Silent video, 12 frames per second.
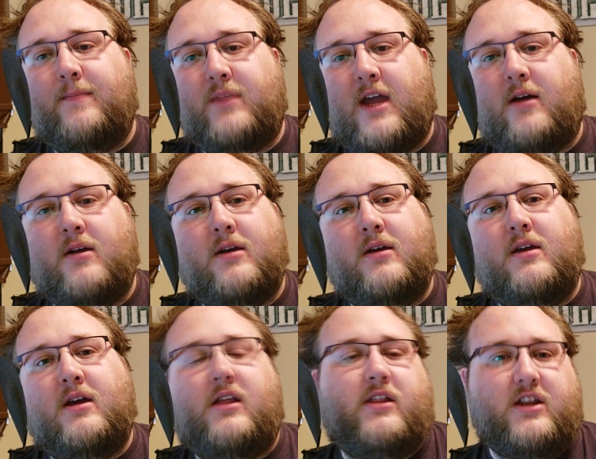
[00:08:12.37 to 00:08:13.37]
Yeah.
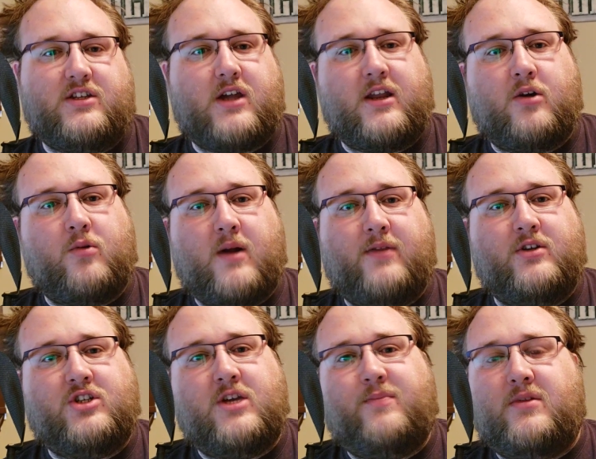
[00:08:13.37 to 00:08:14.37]
And then they just kind of go around the
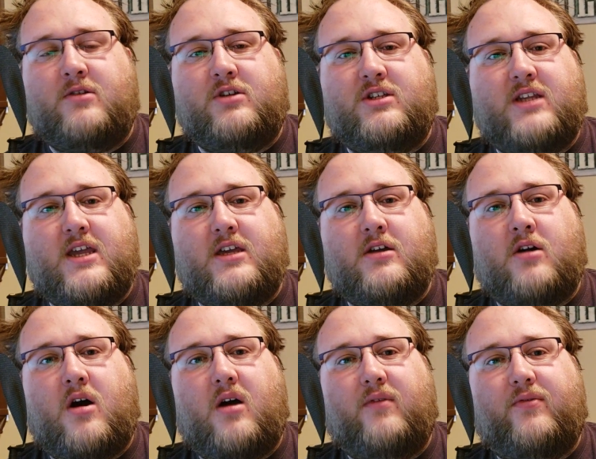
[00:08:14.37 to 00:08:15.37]
ship and they're just taking
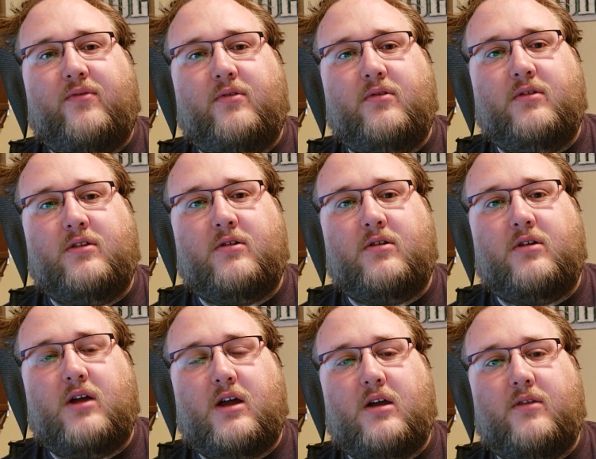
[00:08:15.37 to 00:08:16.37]
off
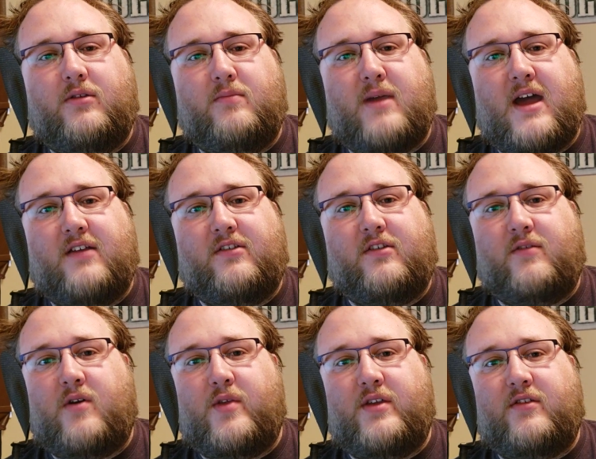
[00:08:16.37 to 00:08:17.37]
their the masks of
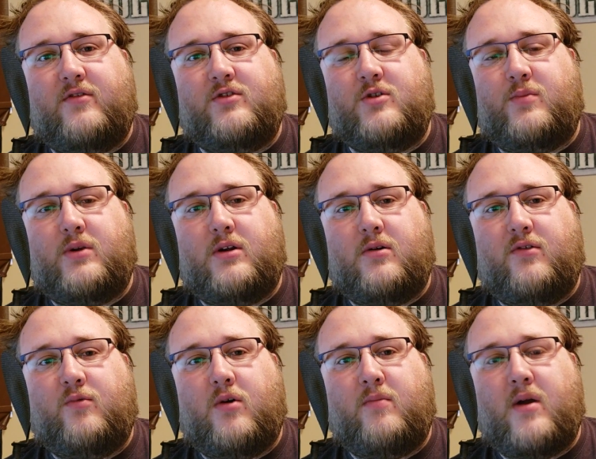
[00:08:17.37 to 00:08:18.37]
all these other
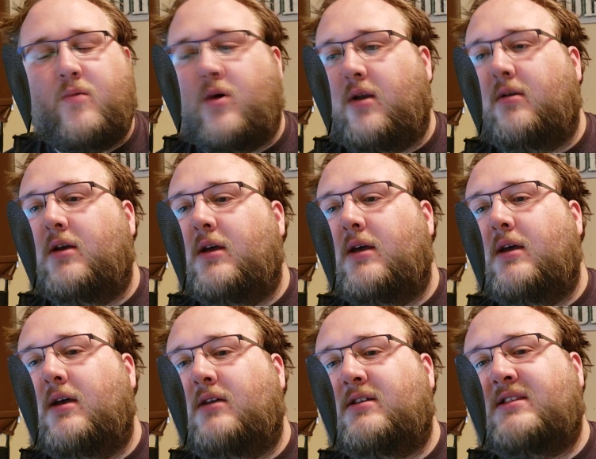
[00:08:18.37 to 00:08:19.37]
superheroes one by one.
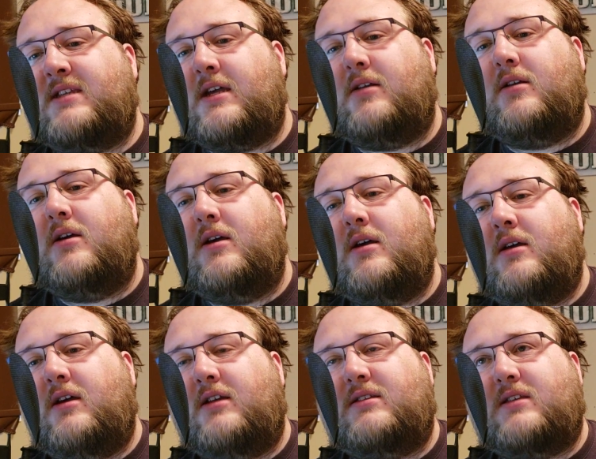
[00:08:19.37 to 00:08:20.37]
And that's it.
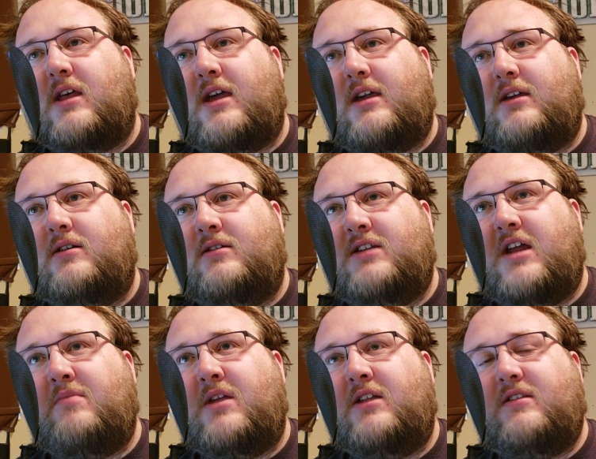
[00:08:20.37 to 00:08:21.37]
It's like
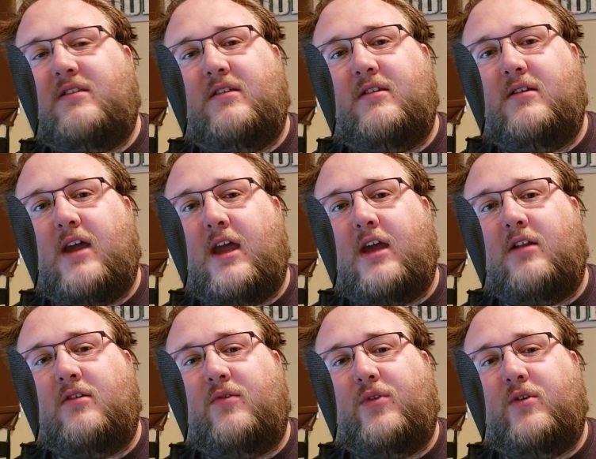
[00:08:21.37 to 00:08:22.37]
10 minutes,
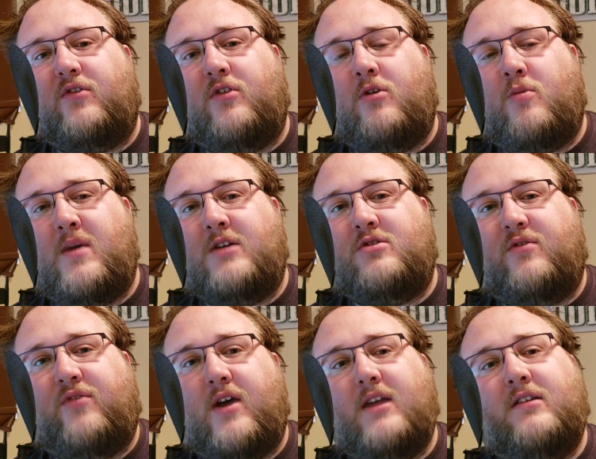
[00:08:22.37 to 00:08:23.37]
and there's no major
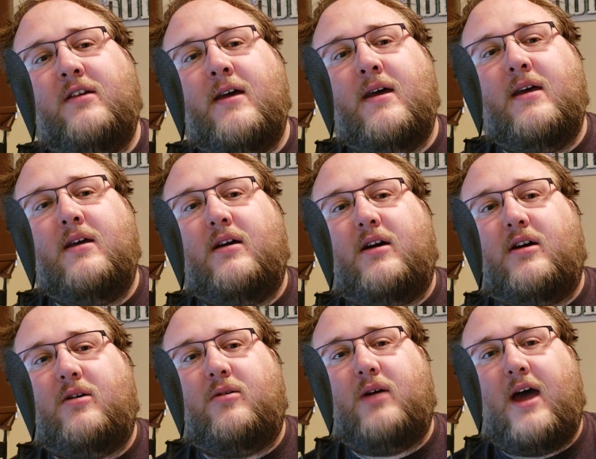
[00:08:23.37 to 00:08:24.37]
fight
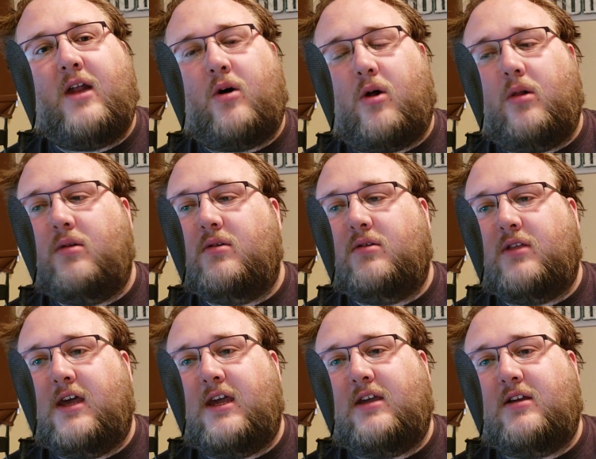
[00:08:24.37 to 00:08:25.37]
at all.
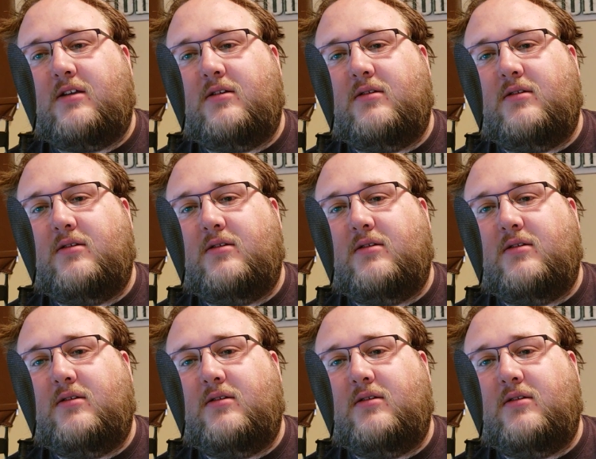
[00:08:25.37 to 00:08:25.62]
Like,